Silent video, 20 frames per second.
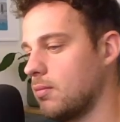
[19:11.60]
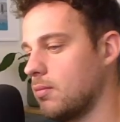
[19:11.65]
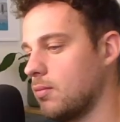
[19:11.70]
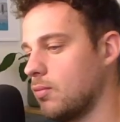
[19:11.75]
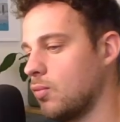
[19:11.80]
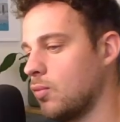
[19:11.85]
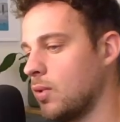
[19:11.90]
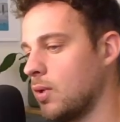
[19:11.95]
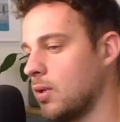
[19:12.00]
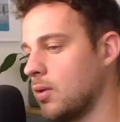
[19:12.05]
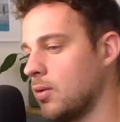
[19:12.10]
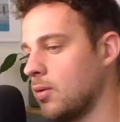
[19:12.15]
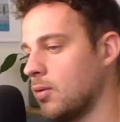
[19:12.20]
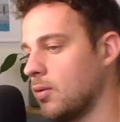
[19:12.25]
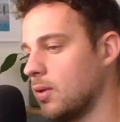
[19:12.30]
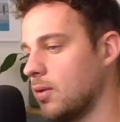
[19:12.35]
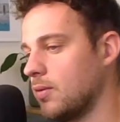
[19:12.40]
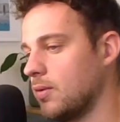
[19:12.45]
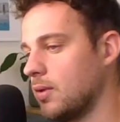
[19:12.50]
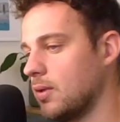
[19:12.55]
Where though?
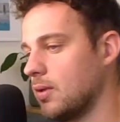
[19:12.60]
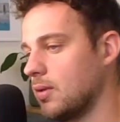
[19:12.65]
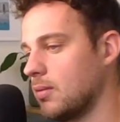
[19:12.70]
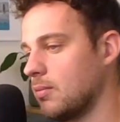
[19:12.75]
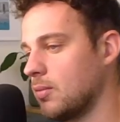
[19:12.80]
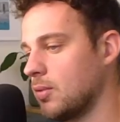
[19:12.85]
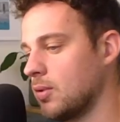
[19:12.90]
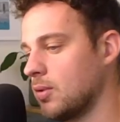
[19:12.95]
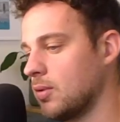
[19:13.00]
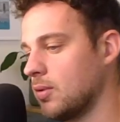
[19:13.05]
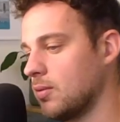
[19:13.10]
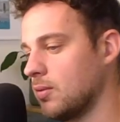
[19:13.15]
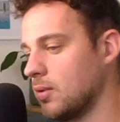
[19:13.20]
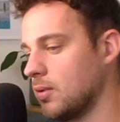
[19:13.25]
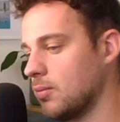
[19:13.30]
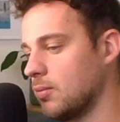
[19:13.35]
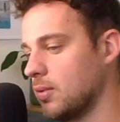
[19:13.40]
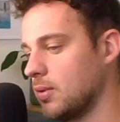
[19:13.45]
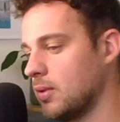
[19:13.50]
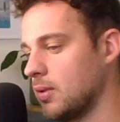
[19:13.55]
I think I'm gonna
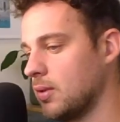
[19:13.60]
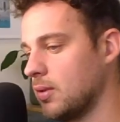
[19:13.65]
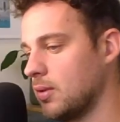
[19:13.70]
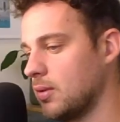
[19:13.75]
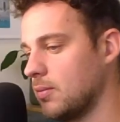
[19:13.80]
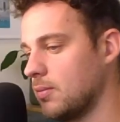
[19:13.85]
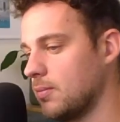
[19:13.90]
develop it here.